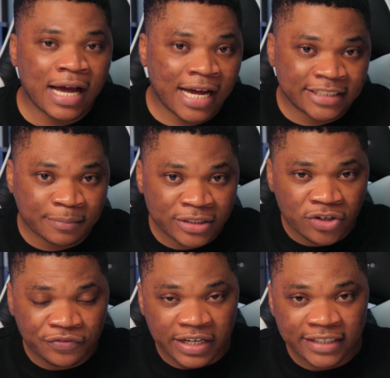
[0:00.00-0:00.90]
As a matter
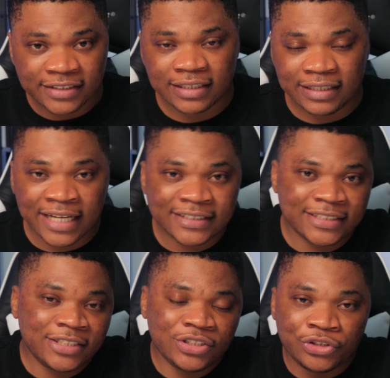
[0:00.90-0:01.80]
of fact,
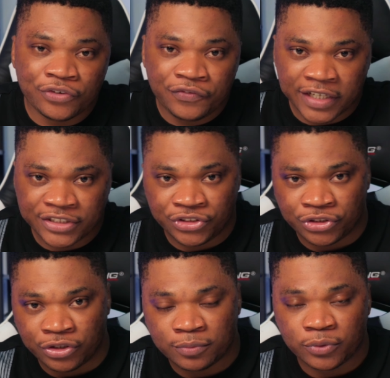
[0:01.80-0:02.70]
getting your first
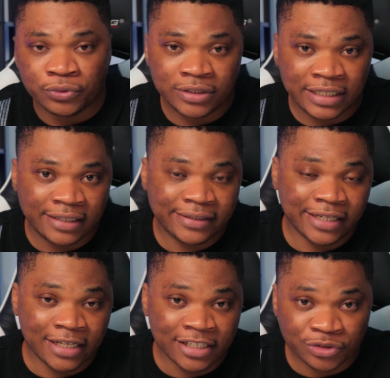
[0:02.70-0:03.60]
job will take
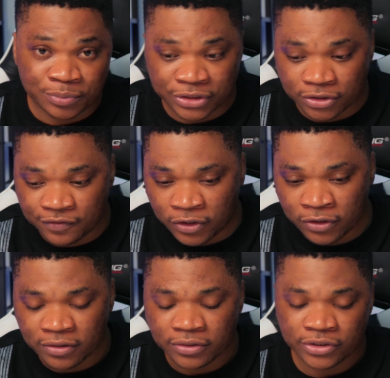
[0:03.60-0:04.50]
a little bit of luck.